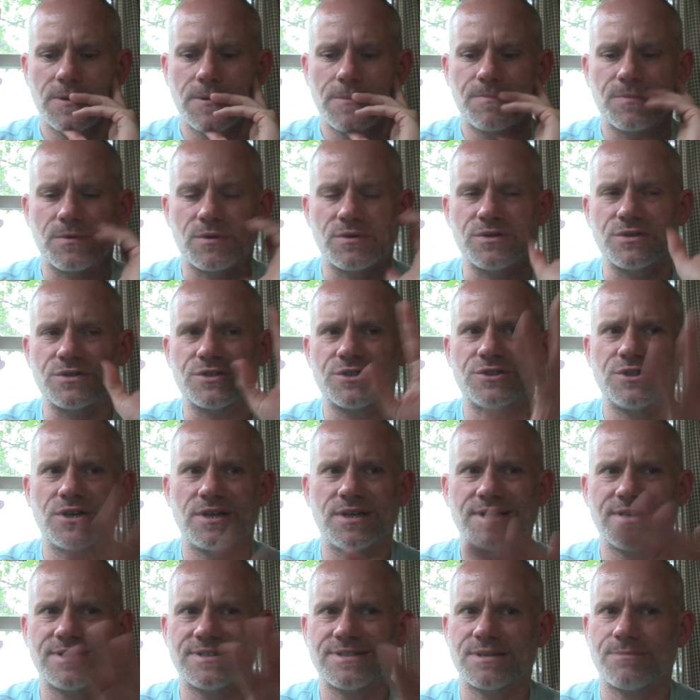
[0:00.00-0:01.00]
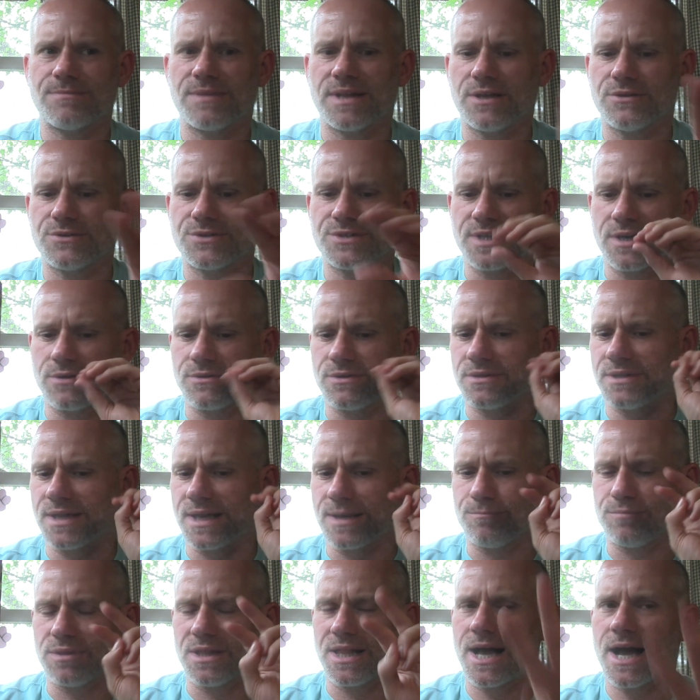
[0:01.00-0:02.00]
Or you're shutting somebody else down. You're
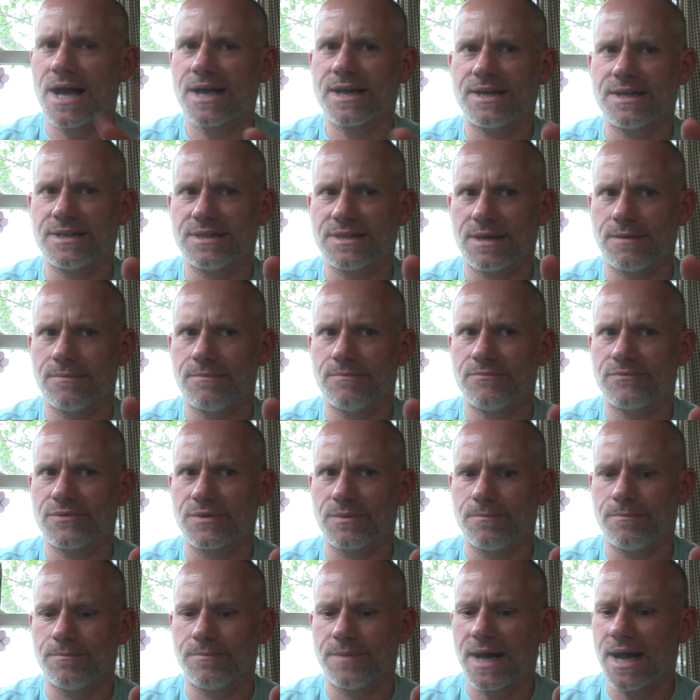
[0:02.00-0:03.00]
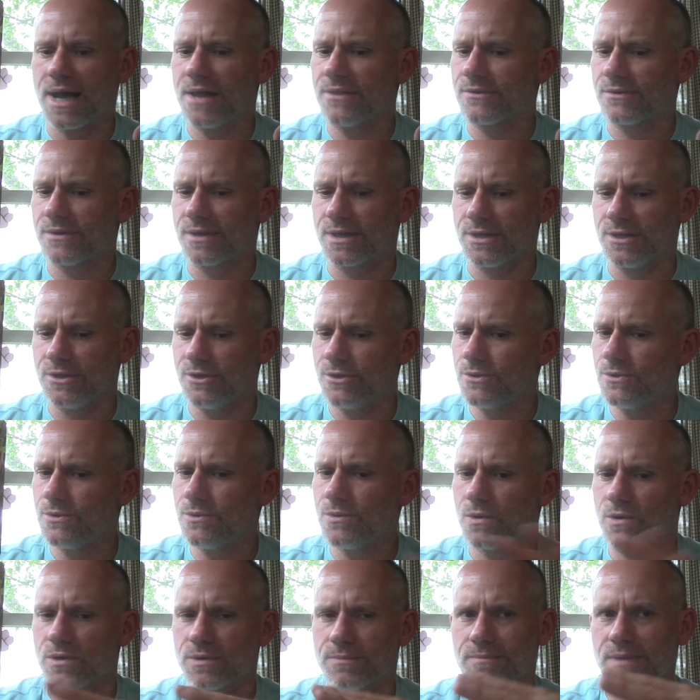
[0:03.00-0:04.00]
like blocking them from bothering you,
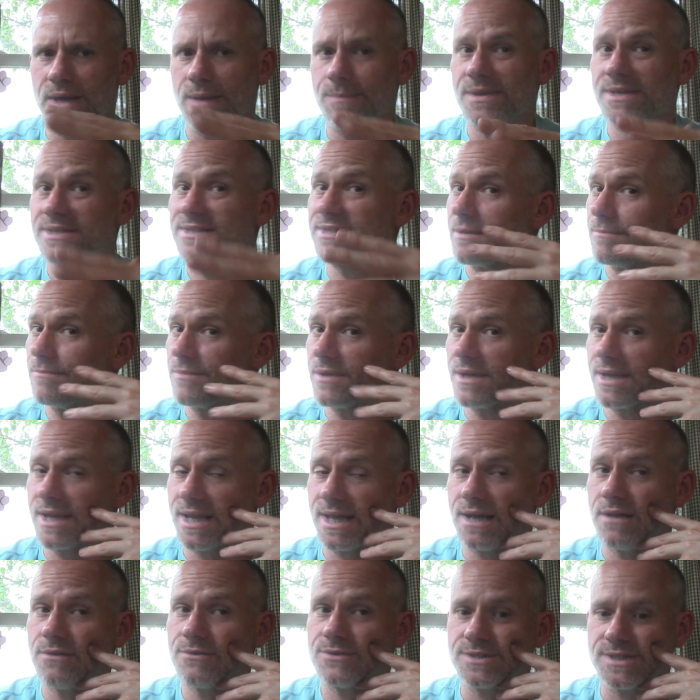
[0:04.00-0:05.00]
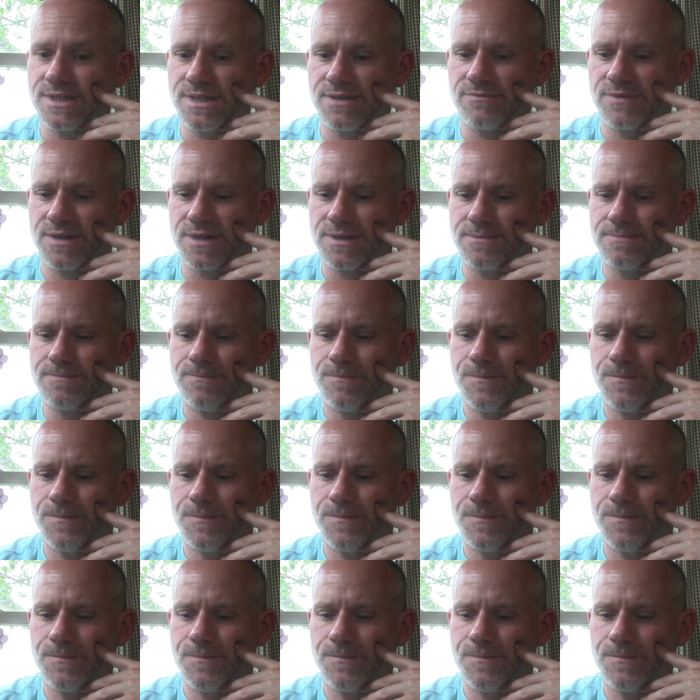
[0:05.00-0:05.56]
or maybe somebody else even.